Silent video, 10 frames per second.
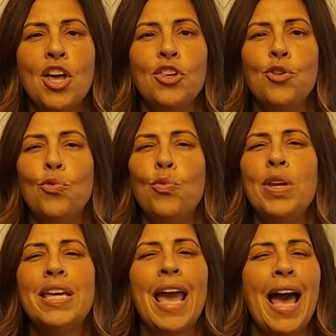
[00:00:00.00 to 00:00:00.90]
you
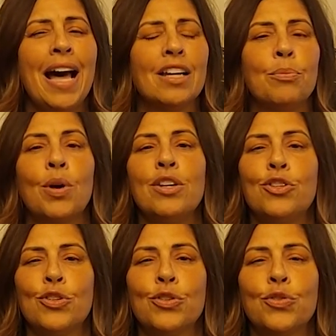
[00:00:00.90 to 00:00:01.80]
recalibrate
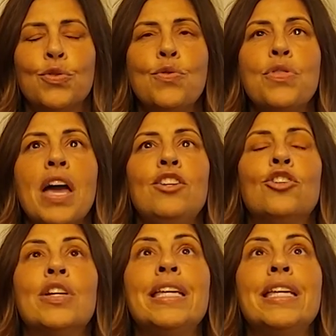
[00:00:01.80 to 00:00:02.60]
to your truth and you're